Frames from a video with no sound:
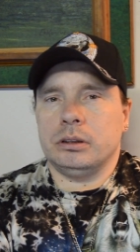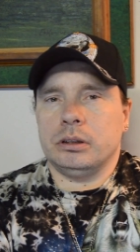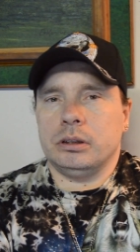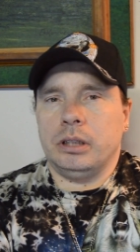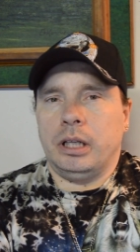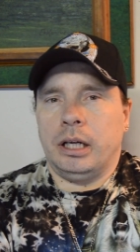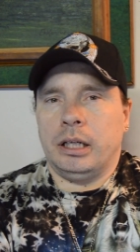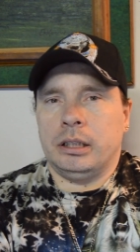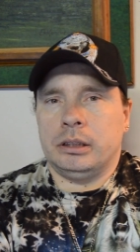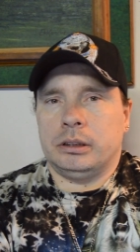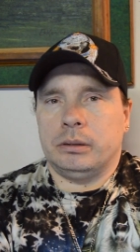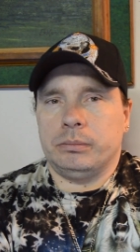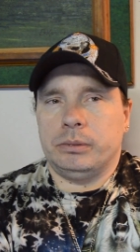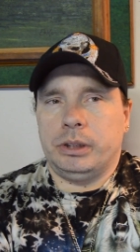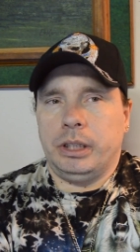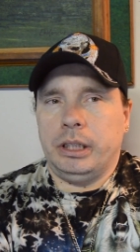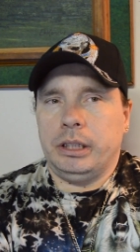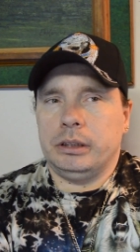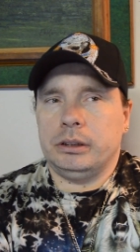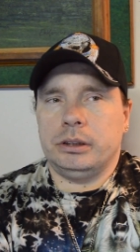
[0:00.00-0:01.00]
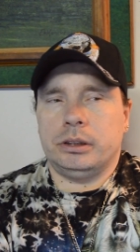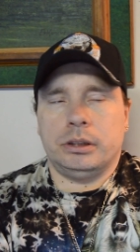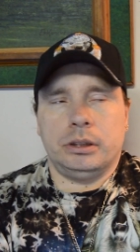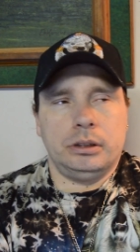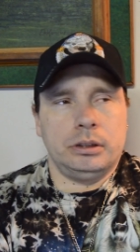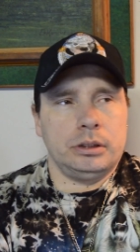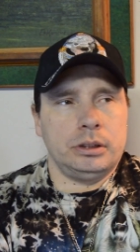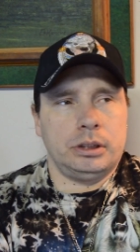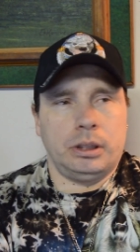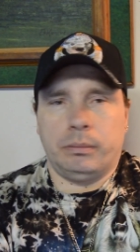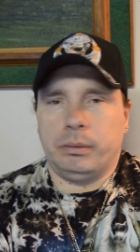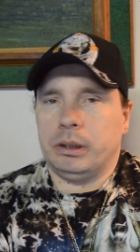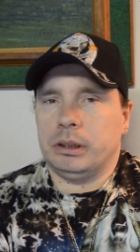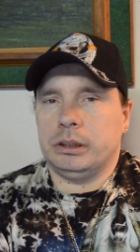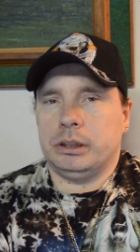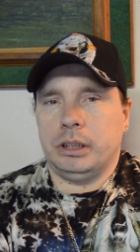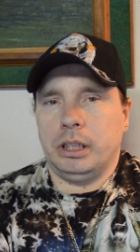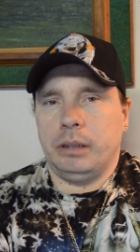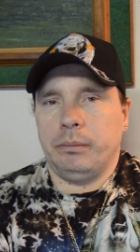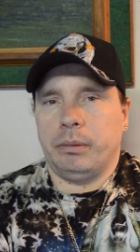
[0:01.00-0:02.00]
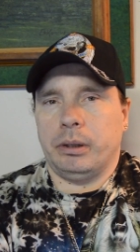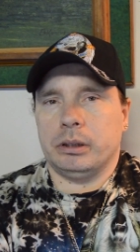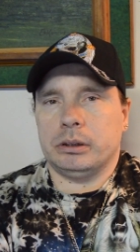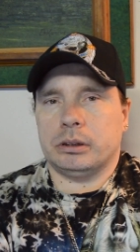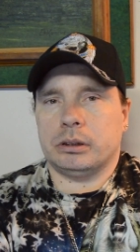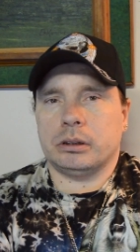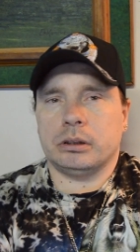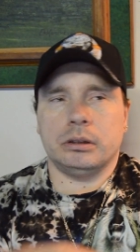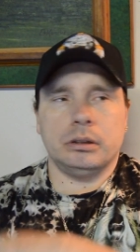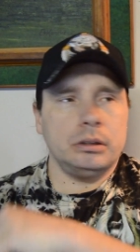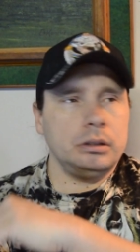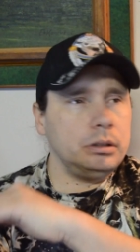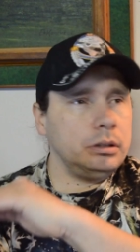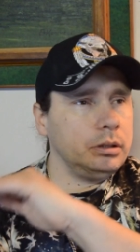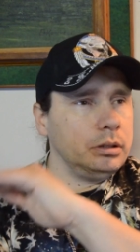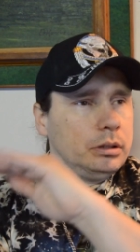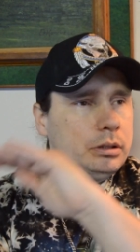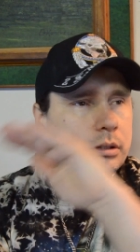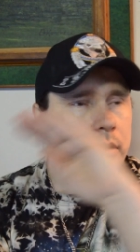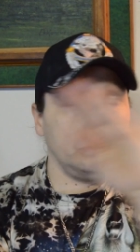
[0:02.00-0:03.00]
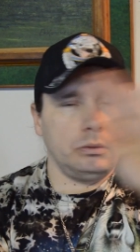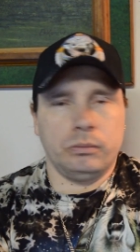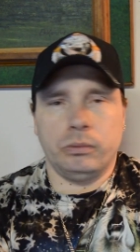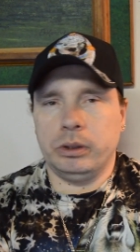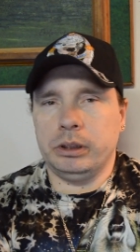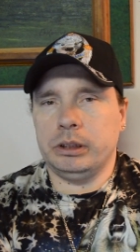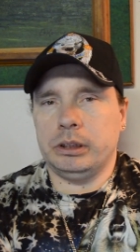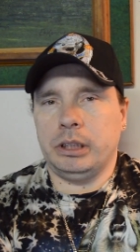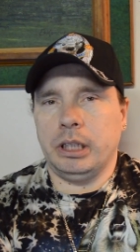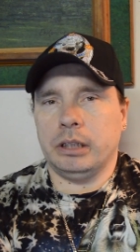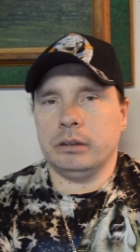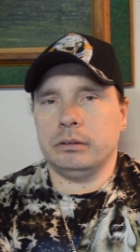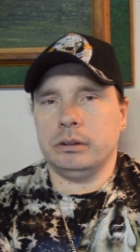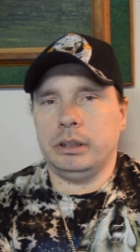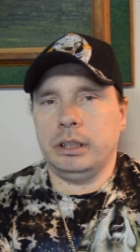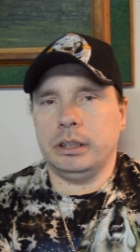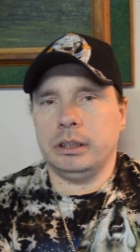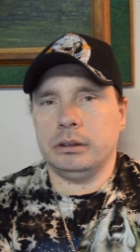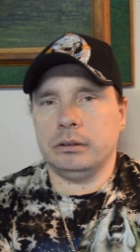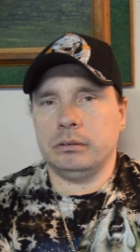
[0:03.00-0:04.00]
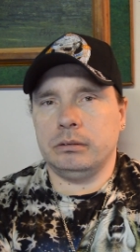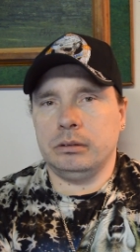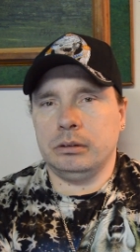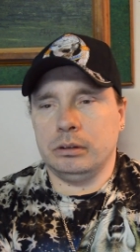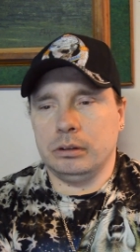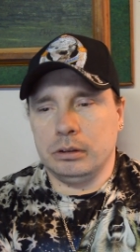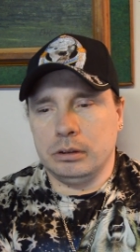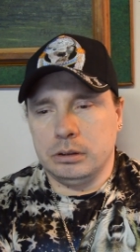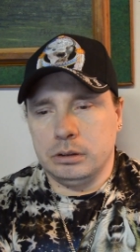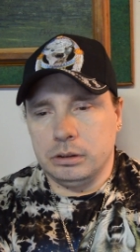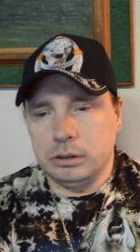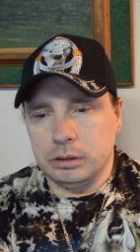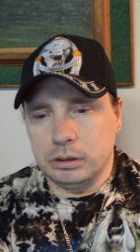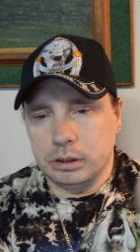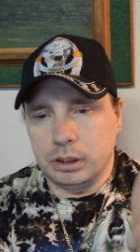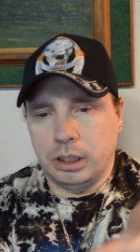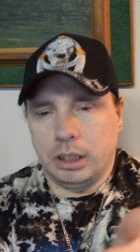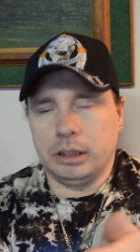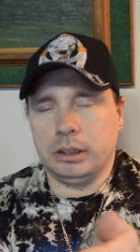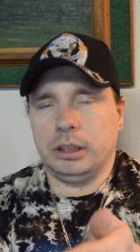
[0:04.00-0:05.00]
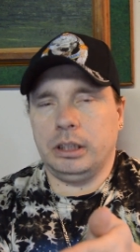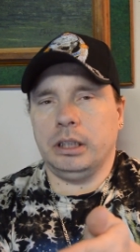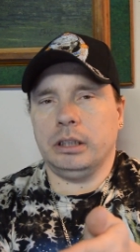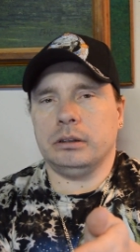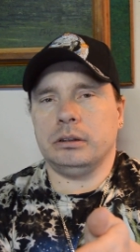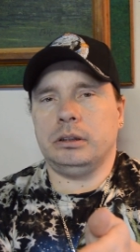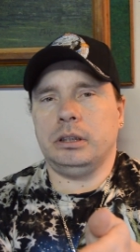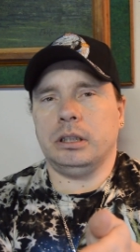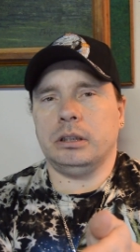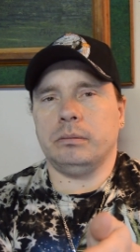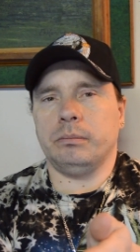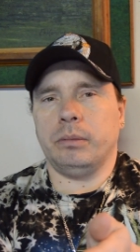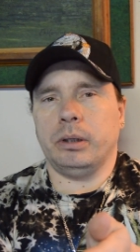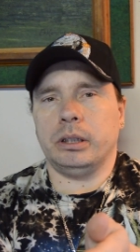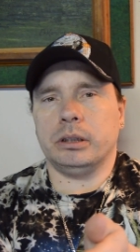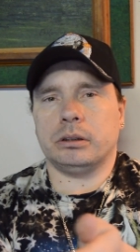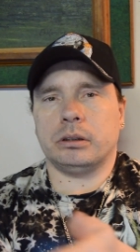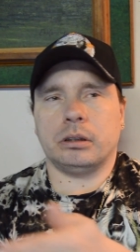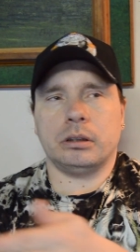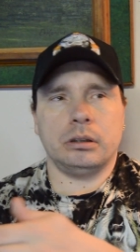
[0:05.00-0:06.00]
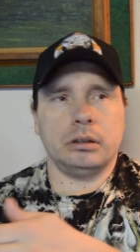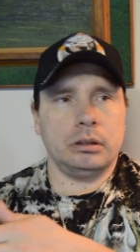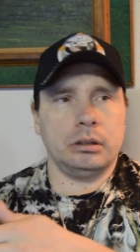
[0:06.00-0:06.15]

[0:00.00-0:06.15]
I had some change, jumped on the city bus, went downtown, caught the other town bus